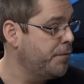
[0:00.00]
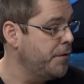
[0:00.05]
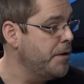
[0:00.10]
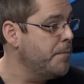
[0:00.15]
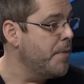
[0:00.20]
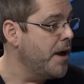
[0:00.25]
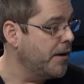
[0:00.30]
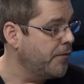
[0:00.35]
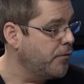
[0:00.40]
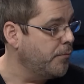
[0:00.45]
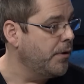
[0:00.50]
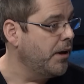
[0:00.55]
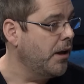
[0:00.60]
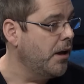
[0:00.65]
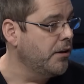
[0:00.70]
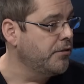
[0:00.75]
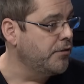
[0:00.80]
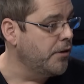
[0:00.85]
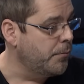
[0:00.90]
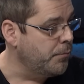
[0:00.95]
feedback from a
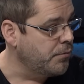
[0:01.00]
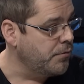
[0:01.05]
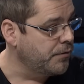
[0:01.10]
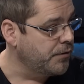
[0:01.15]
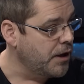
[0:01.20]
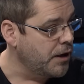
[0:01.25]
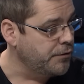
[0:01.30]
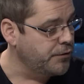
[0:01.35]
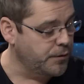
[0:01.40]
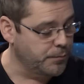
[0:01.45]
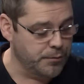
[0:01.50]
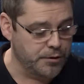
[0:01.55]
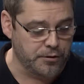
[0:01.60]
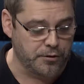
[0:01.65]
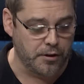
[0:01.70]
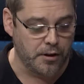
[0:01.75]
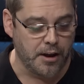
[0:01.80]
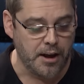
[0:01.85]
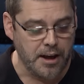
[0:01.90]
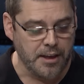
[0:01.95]
large number of
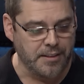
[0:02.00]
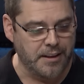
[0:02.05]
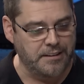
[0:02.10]
customers that